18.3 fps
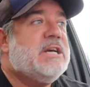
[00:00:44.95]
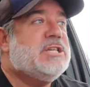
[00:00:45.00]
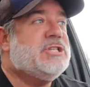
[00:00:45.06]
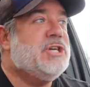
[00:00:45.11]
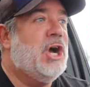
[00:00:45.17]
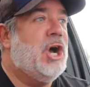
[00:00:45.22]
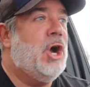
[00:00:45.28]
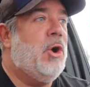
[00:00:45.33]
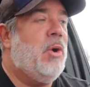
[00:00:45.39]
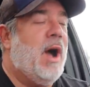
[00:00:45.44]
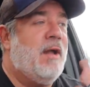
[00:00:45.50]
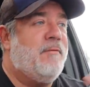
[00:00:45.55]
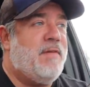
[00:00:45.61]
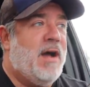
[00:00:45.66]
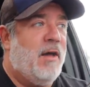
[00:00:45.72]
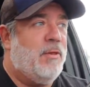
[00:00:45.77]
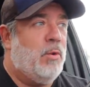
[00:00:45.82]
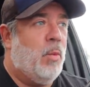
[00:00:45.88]
So I
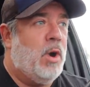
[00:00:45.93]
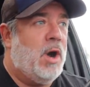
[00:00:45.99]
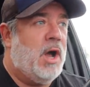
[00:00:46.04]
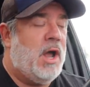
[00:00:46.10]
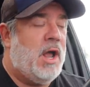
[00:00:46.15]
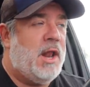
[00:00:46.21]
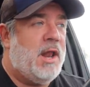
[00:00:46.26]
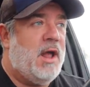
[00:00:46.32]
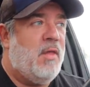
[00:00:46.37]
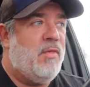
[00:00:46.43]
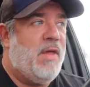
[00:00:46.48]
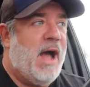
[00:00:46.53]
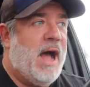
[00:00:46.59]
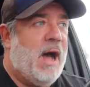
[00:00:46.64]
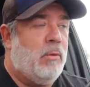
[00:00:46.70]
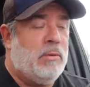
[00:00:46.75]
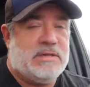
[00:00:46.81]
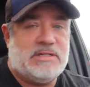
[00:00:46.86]
found the one
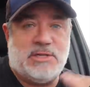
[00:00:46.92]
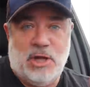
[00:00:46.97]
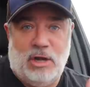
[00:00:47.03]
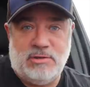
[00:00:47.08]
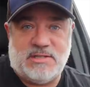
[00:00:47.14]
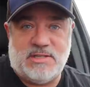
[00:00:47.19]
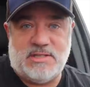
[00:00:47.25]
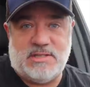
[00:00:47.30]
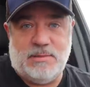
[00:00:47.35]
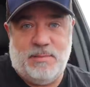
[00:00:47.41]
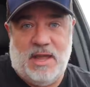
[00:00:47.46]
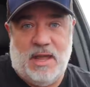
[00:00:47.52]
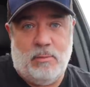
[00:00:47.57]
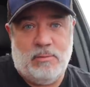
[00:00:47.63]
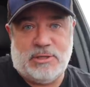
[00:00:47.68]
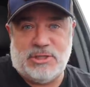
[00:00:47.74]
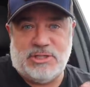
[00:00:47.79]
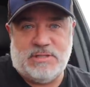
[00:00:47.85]
that was closest to
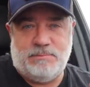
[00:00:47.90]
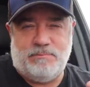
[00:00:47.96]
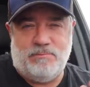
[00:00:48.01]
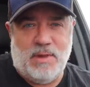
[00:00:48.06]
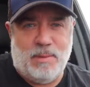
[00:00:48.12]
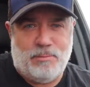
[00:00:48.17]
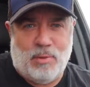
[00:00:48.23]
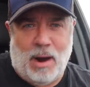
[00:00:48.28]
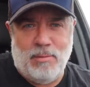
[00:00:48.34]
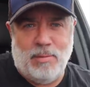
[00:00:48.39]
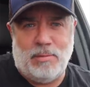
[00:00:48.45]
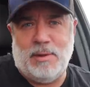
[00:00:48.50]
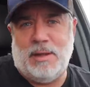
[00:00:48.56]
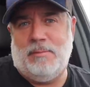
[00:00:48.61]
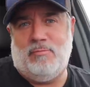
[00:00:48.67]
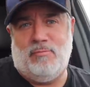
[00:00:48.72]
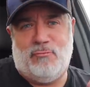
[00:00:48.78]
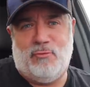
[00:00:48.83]
me, which is
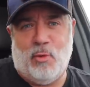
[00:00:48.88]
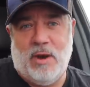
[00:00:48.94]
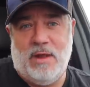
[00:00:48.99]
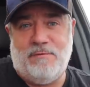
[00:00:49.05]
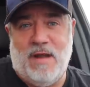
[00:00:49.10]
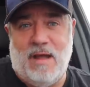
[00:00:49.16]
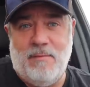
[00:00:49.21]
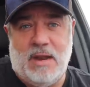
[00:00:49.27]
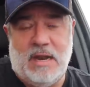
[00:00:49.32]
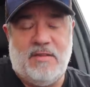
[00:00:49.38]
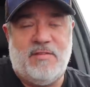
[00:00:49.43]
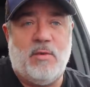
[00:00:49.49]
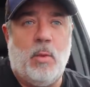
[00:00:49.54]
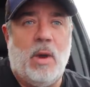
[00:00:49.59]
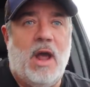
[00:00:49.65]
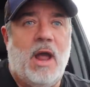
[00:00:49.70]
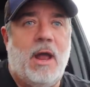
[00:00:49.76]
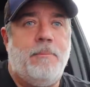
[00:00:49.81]
probably 25 minutes
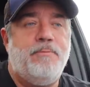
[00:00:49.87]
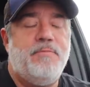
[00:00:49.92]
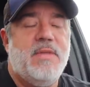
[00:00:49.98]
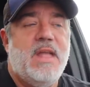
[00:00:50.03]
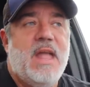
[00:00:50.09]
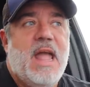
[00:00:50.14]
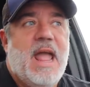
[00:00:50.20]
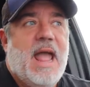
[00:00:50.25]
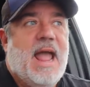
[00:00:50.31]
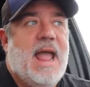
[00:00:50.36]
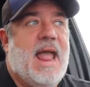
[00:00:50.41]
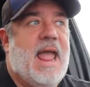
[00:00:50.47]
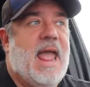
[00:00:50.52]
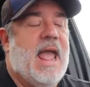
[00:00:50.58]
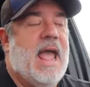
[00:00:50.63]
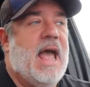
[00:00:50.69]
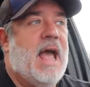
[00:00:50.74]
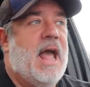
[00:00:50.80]
away.
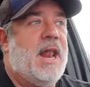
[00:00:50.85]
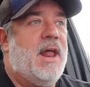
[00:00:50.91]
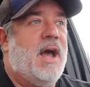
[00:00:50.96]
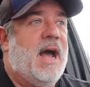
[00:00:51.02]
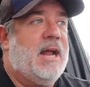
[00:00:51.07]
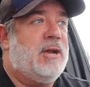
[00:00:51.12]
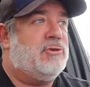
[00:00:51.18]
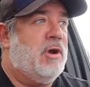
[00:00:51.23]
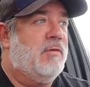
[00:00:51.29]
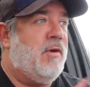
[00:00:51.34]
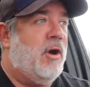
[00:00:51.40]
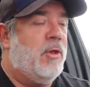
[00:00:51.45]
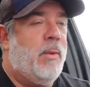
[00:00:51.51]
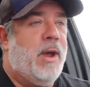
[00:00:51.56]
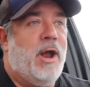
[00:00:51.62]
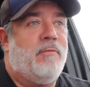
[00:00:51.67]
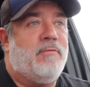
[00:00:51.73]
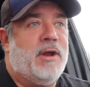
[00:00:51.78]
And I drove all
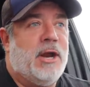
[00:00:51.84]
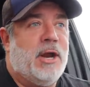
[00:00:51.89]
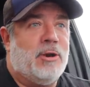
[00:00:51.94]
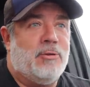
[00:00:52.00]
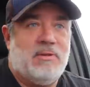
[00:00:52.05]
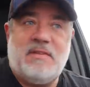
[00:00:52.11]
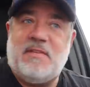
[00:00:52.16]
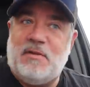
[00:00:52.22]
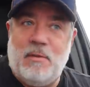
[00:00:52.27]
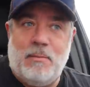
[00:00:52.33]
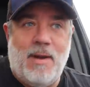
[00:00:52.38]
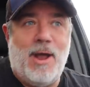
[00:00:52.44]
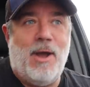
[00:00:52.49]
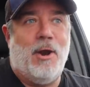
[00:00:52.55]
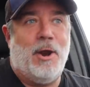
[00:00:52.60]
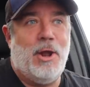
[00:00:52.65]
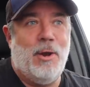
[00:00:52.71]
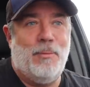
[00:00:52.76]
the way over here, listening to
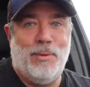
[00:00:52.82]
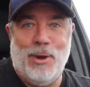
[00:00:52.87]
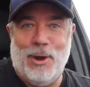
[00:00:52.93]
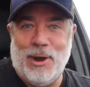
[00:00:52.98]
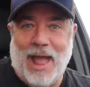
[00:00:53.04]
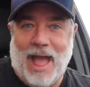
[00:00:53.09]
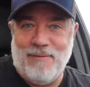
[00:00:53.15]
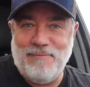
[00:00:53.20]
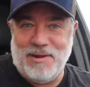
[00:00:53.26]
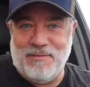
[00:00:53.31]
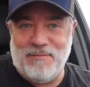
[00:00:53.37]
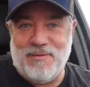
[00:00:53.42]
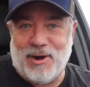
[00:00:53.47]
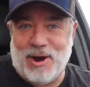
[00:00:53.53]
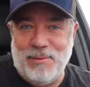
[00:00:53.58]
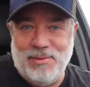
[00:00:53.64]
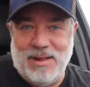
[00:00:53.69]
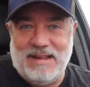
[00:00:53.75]
my audiobook, having a
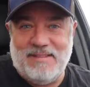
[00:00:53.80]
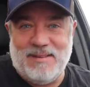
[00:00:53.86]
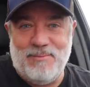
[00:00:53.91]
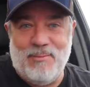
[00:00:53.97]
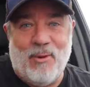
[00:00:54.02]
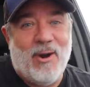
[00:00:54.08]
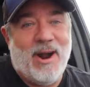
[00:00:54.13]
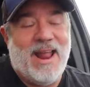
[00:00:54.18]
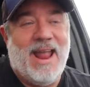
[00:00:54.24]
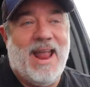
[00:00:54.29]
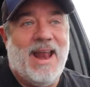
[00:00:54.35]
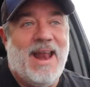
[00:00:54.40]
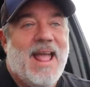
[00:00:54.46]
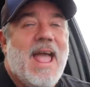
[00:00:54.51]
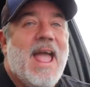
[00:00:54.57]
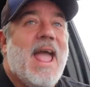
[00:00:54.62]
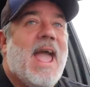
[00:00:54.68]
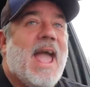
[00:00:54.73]
very pleasant
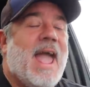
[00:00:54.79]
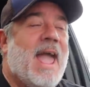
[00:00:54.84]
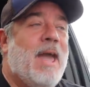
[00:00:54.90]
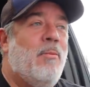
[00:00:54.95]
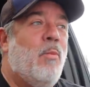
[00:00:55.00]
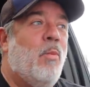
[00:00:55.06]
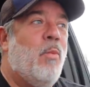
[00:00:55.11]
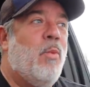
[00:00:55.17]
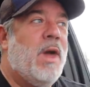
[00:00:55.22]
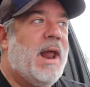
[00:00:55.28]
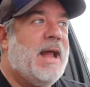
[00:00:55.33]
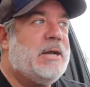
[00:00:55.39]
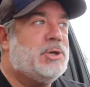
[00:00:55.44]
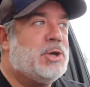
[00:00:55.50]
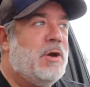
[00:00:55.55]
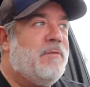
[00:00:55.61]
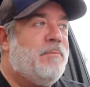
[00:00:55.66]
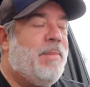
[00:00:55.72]
morning. And when I
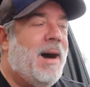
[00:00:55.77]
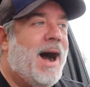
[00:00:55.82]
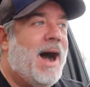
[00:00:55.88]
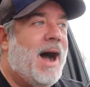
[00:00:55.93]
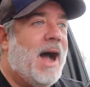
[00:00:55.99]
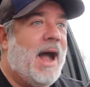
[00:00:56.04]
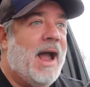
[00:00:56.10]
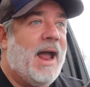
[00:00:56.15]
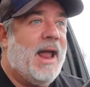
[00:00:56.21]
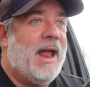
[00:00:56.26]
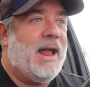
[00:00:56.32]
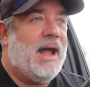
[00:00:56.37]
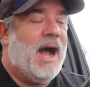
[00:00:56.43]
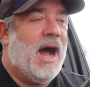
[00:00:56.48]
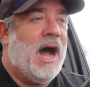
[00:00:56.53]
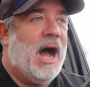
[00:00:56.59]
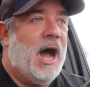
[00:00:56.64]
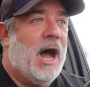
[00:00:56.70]
drove by,
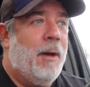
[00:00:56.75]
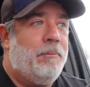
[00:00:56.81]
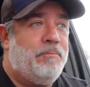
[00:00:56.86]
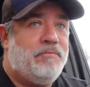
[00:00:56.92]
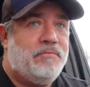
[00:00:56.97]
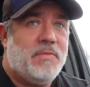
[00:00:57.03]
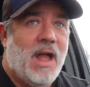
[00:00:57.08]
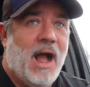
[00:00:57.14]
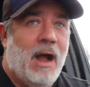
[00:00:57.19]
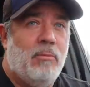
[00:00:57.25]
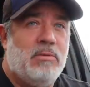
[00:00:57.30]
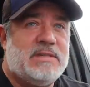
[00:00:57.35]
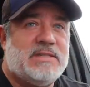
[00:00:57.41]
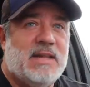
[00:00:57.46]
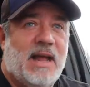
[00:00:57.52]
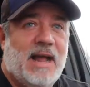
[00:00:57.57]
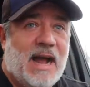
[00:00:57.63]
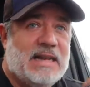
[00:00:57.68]
um, I
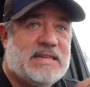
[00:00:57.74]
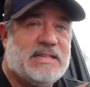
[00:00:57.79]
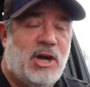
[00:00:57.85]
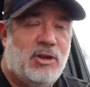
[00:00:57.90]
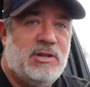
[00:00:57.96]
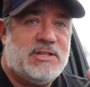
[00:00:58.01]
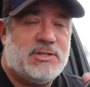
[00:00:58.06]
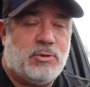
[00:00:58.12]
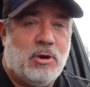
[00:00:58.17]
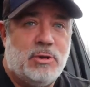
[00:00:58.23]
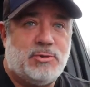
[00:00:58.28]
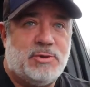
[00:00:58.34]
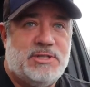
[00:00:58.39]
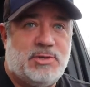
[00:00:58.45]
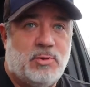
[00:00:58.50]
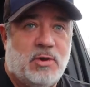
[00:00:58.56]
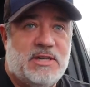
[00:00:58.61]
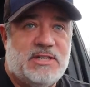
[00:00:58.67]
was like, I saw this
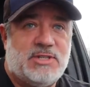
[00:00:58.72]
grocery store.